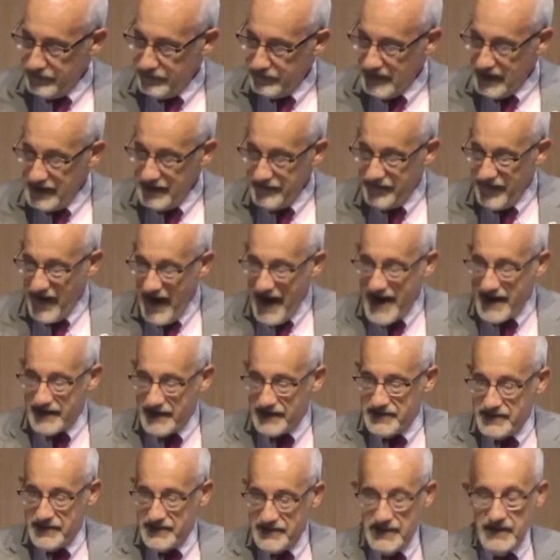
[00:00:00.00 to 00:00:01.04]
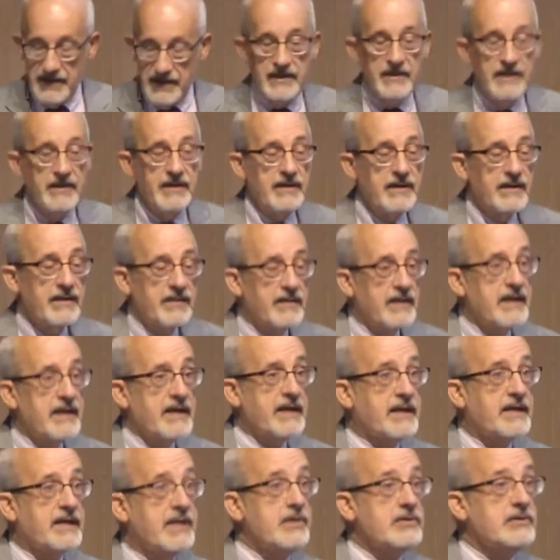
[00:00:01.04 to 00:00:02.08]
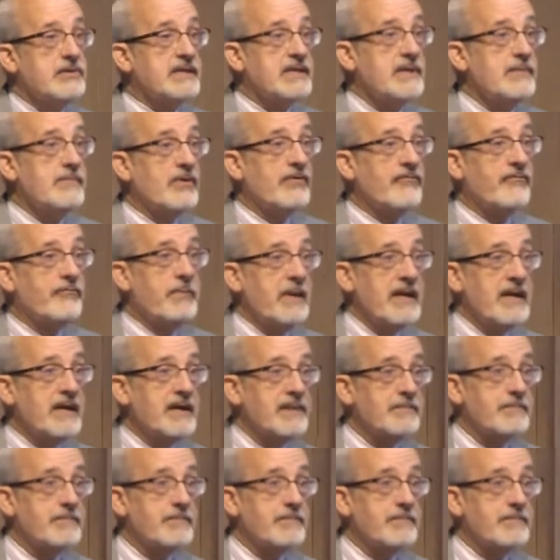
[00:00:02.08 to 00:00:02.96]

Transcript: In fact, they accuse him of being